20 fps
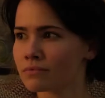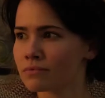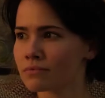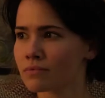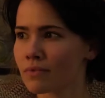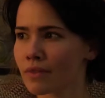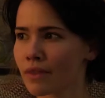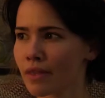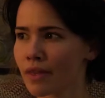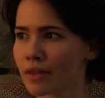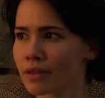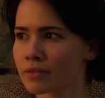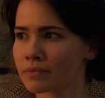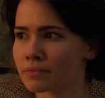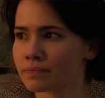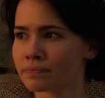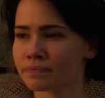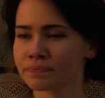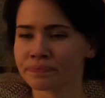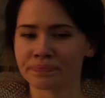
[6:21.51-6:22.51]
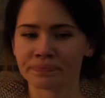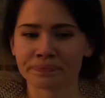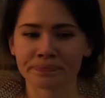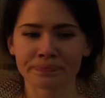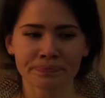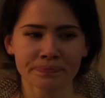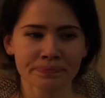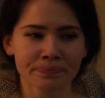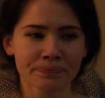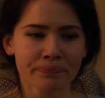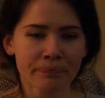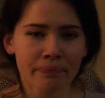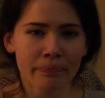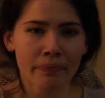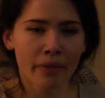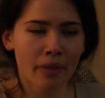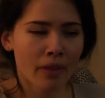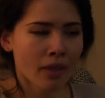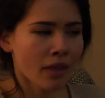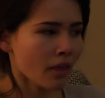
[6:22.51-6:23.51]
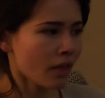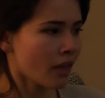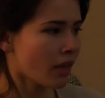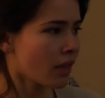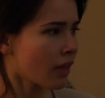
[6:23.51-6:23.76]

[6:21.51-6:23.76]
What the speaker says: Nobody speaks.